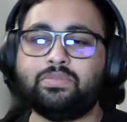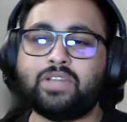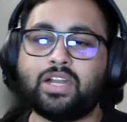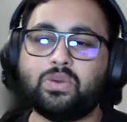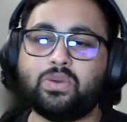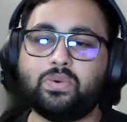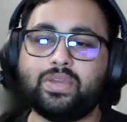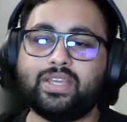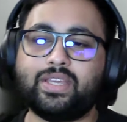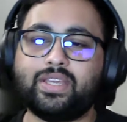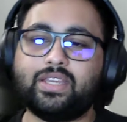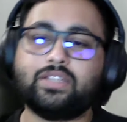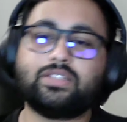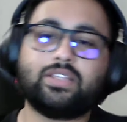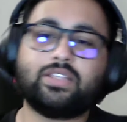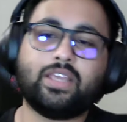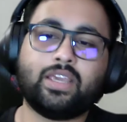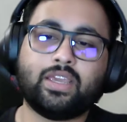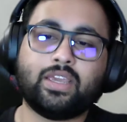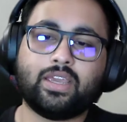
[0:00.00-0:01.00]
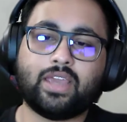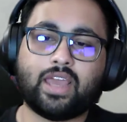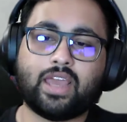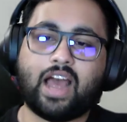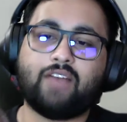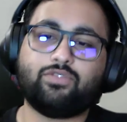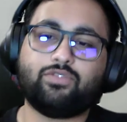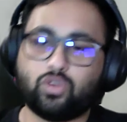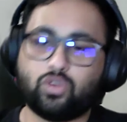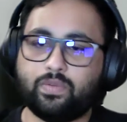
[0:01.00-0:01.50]
teams are doing is
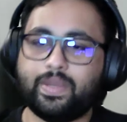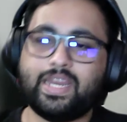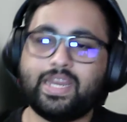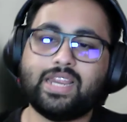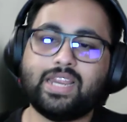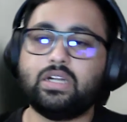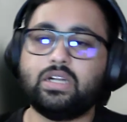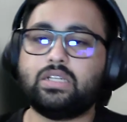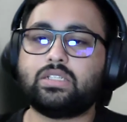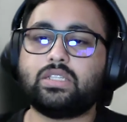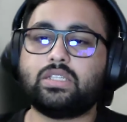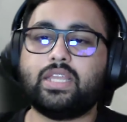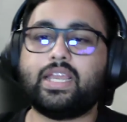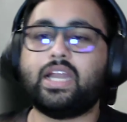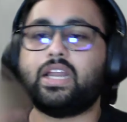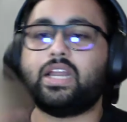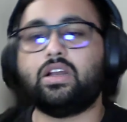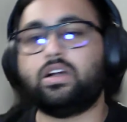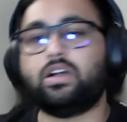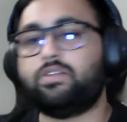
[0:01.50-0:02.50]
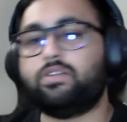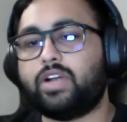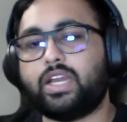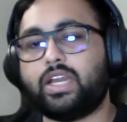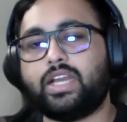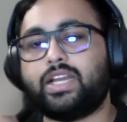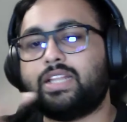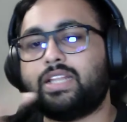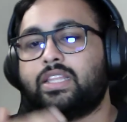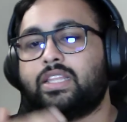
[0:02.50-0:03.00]
they have so many alerts, they get alert
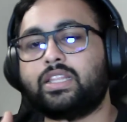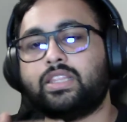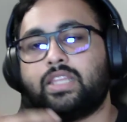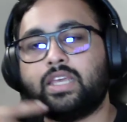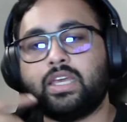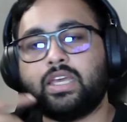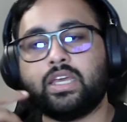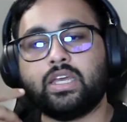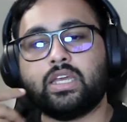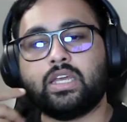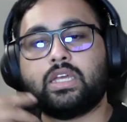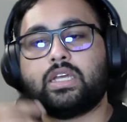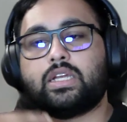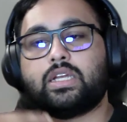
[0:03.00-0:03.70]
fatigue, and then they